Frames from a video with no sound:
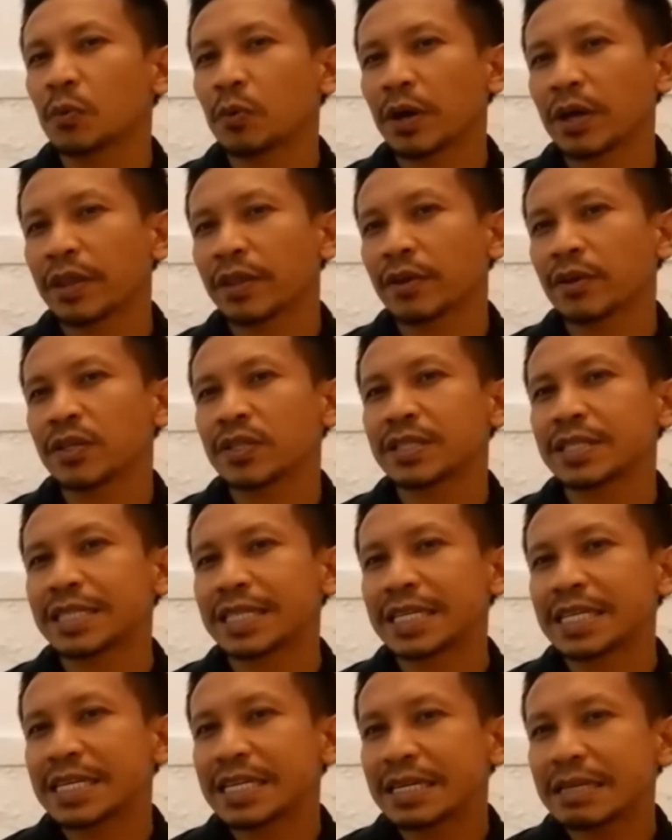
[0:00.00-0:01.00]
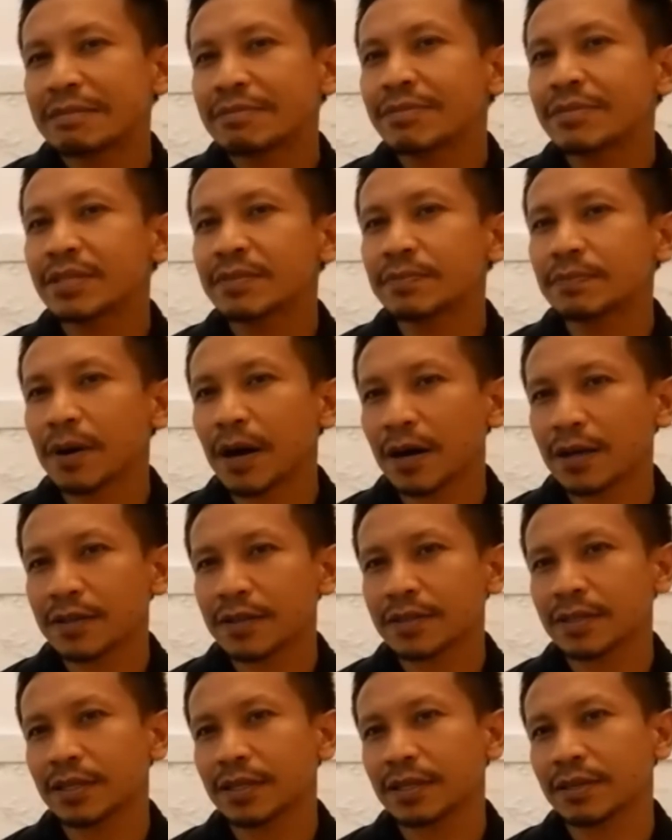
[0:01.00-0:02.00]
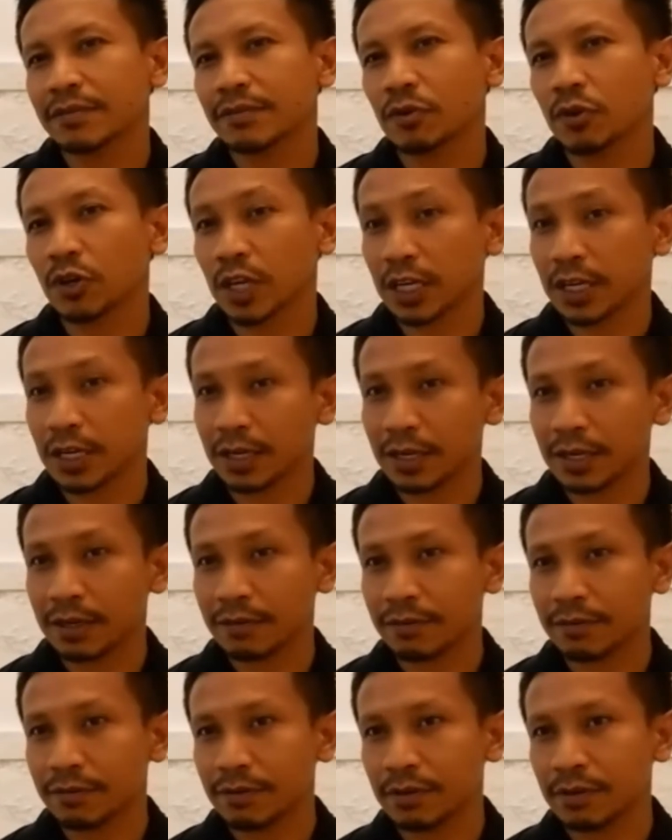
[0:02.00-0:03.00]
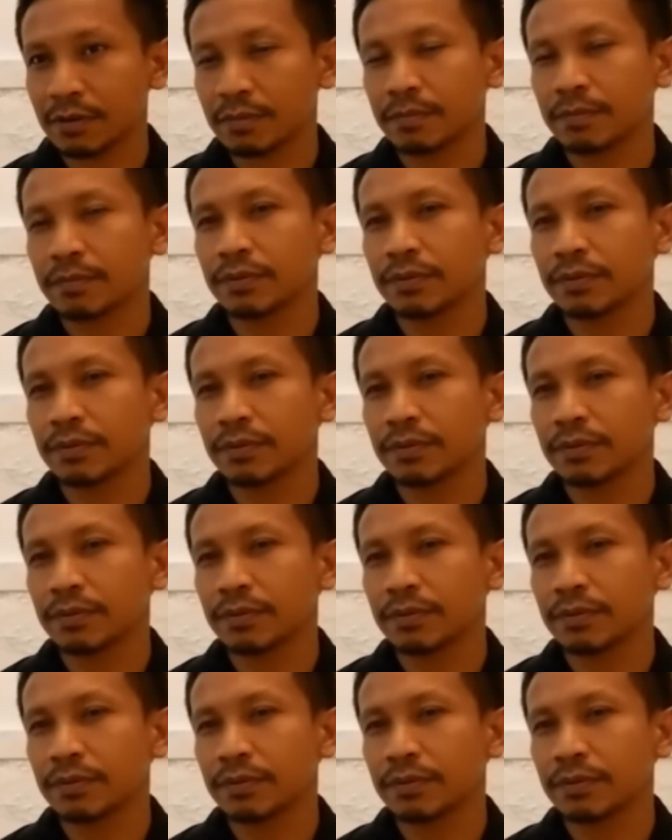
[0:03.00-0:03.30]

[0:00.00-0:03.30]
whether deemed positive or negative,